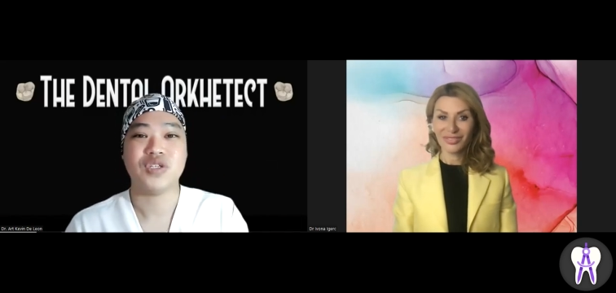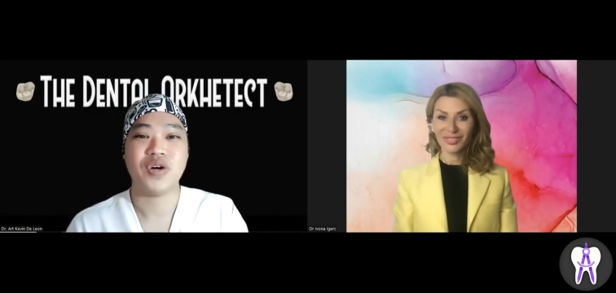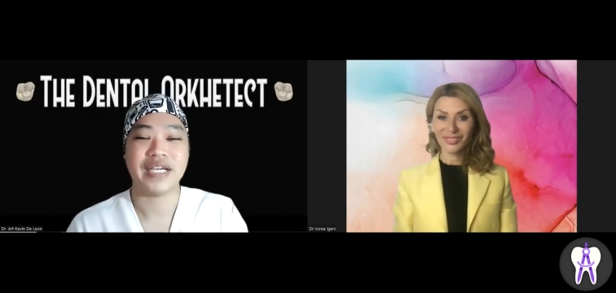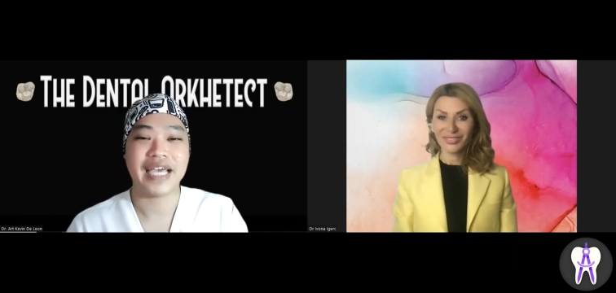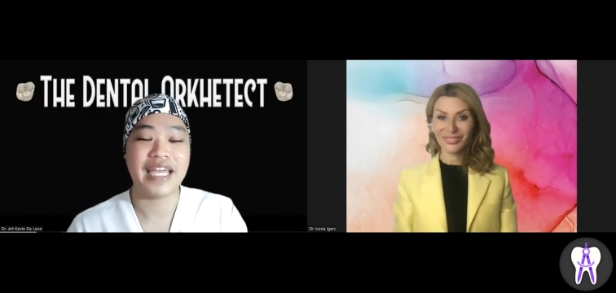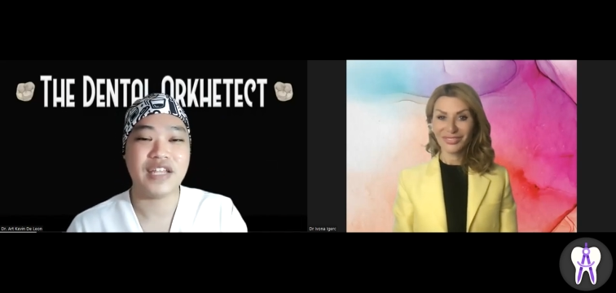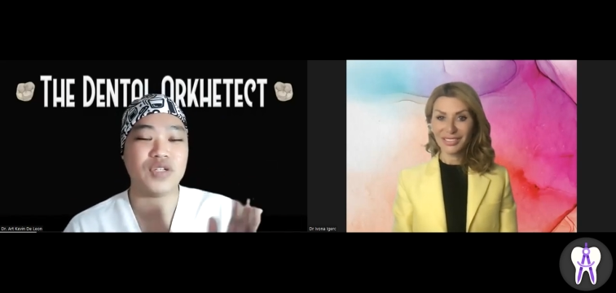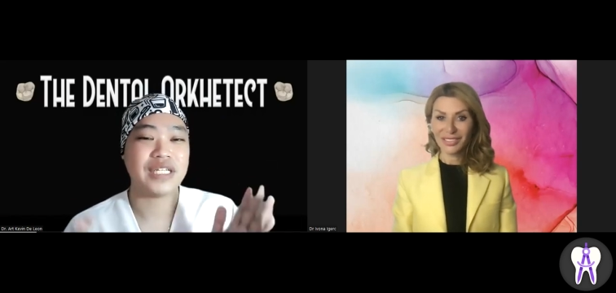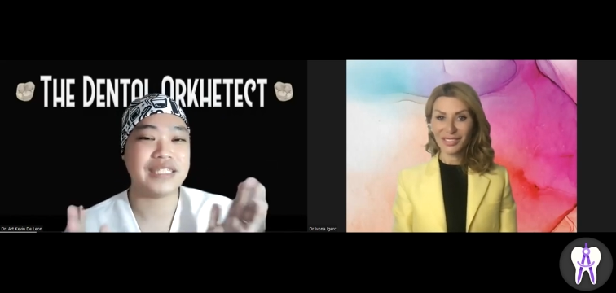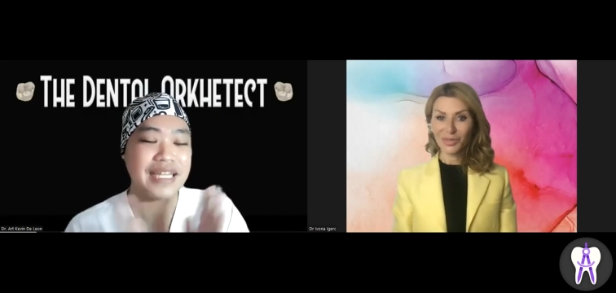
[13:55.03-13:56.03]
Speaker 1: So again,
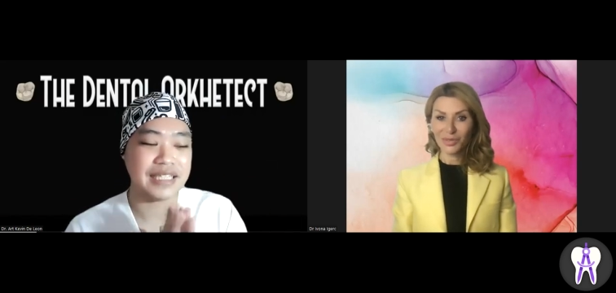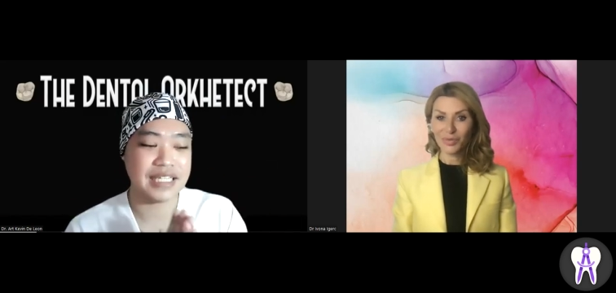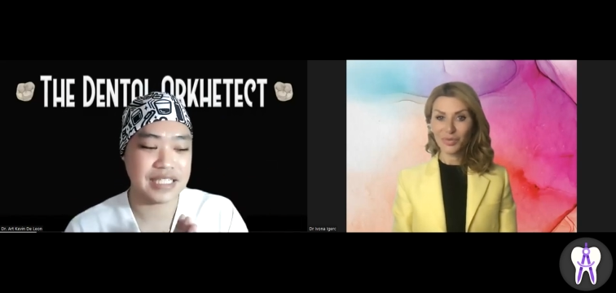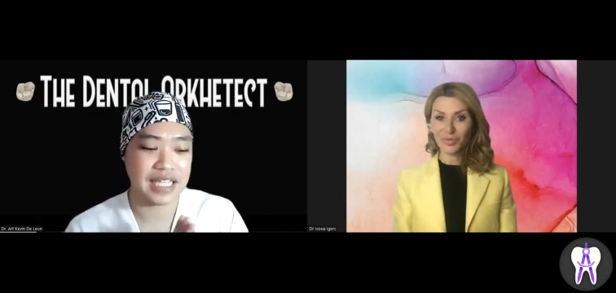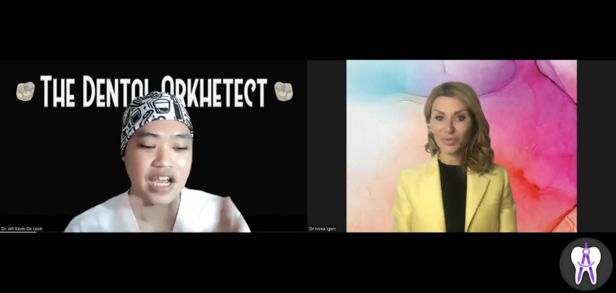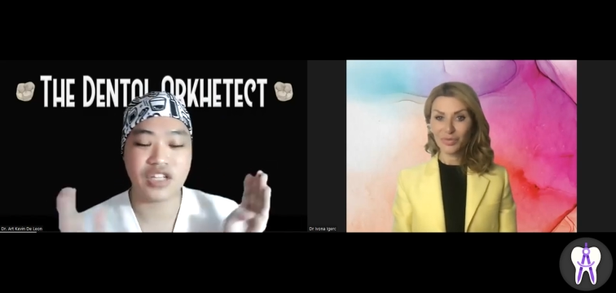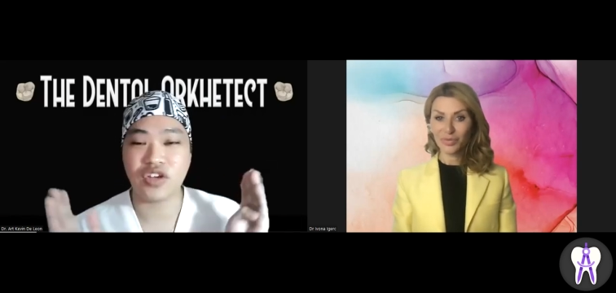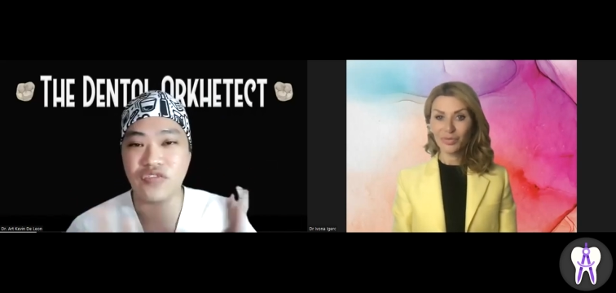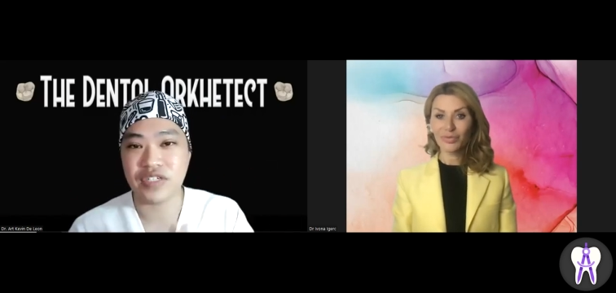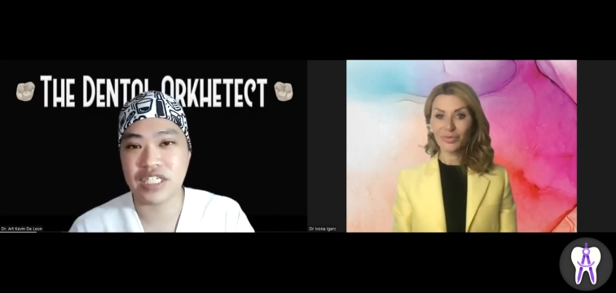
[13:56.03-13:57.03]
for the dentists and
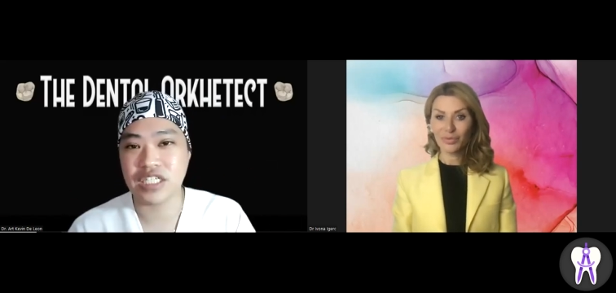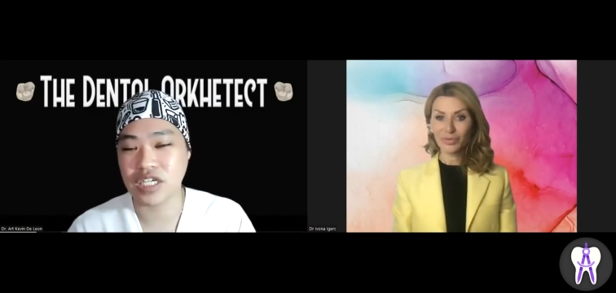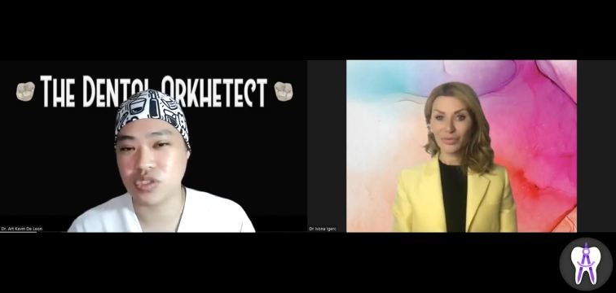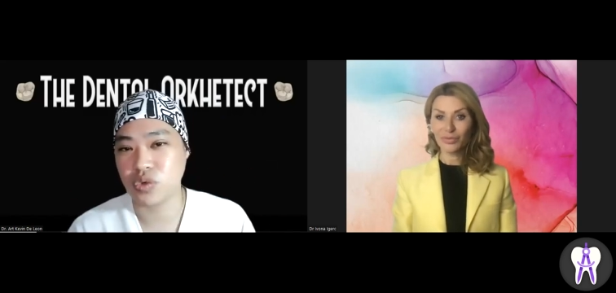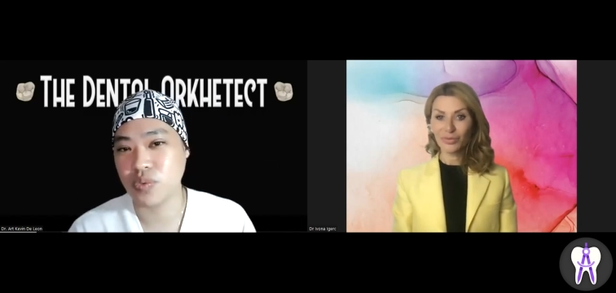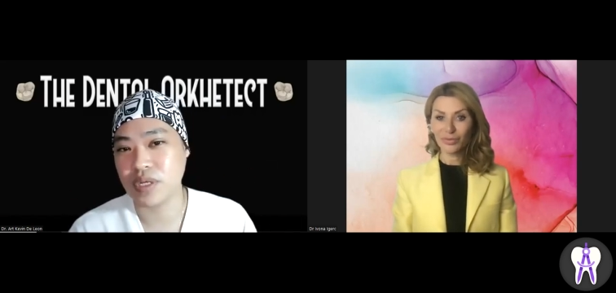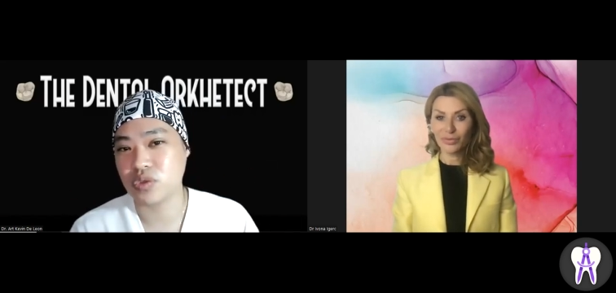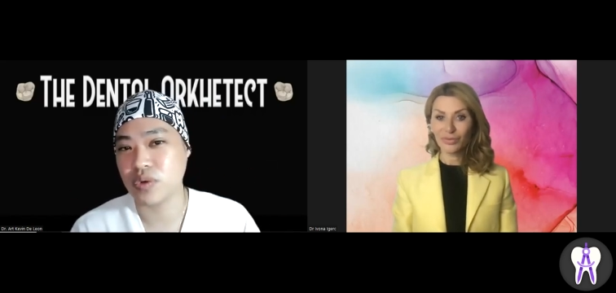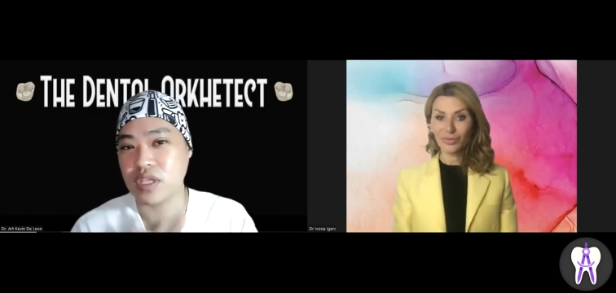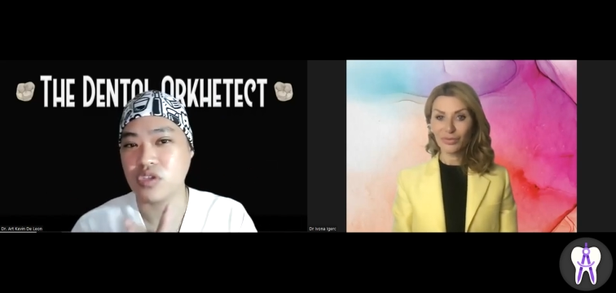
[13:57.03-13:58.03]
other physicians who
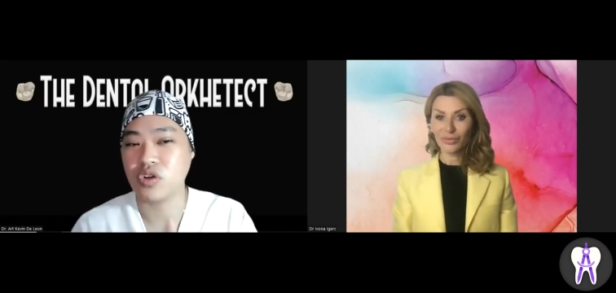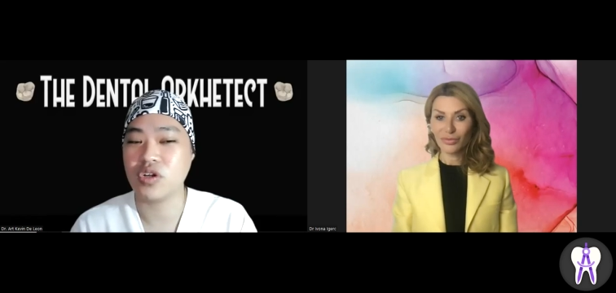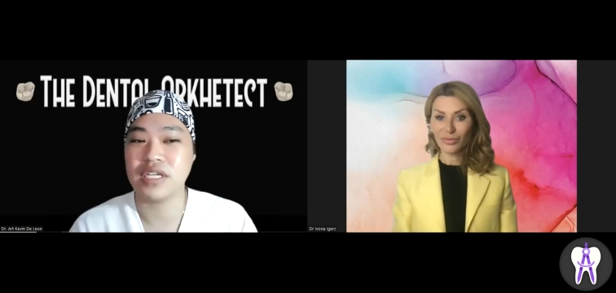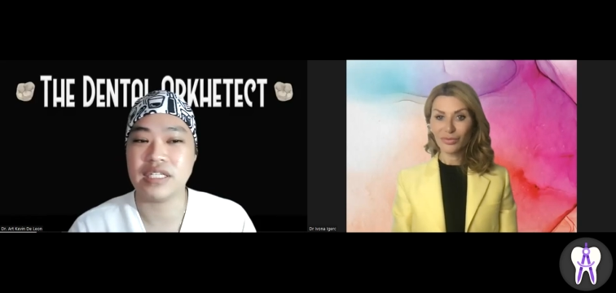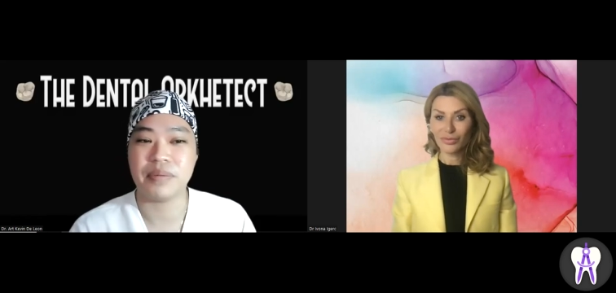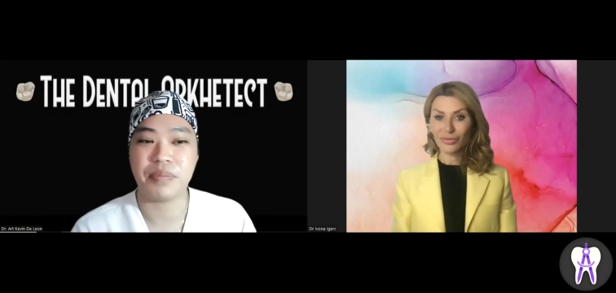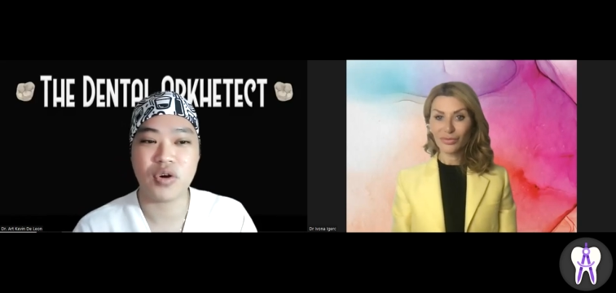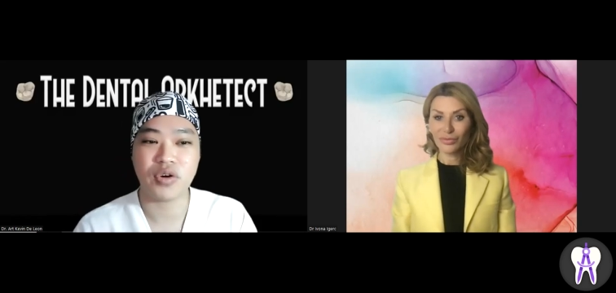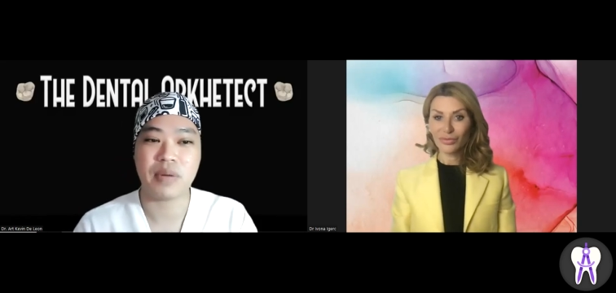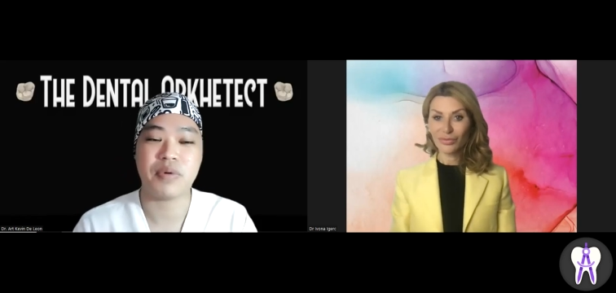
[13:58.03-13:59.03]
want to enroll in the
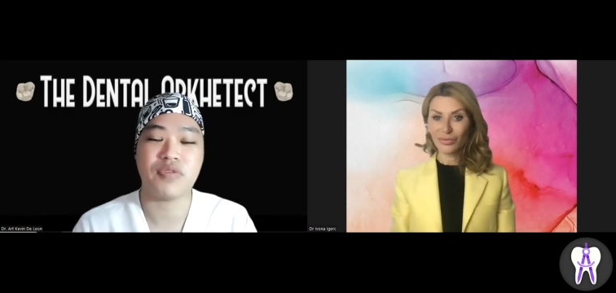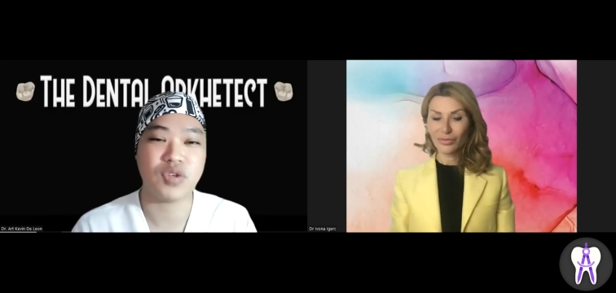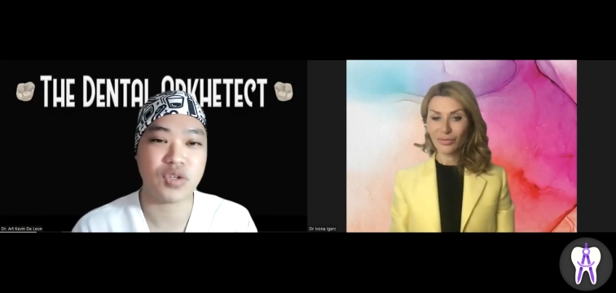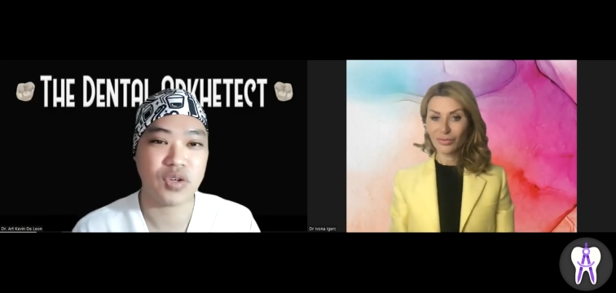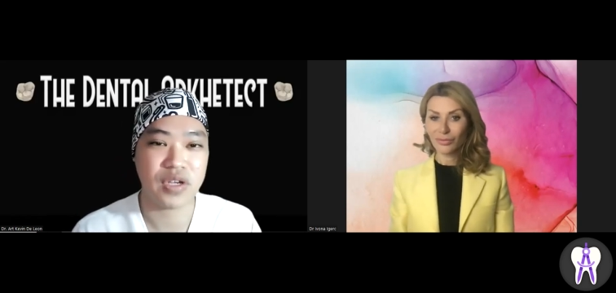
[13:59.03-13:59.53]
program of Dr.